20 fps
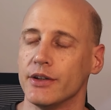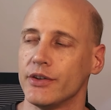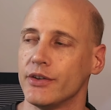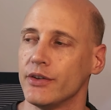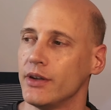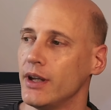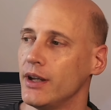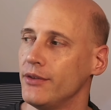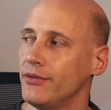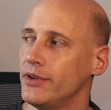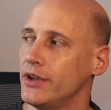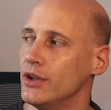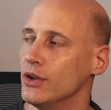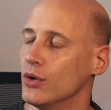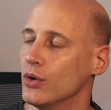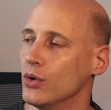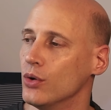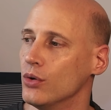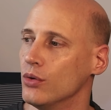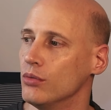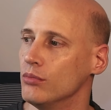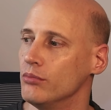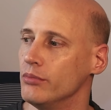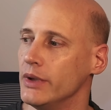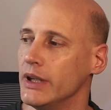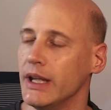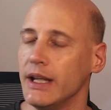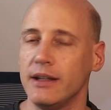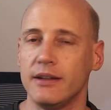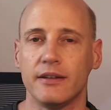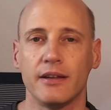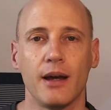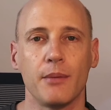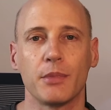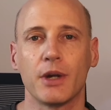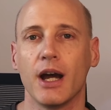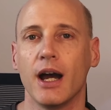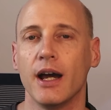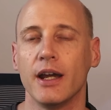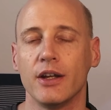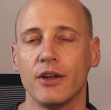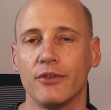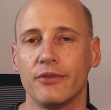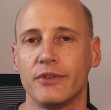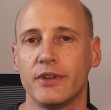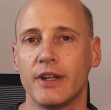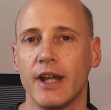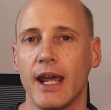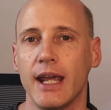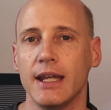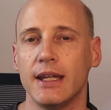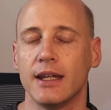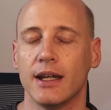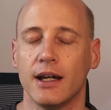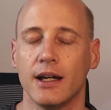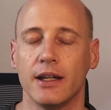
If you need some kind of data in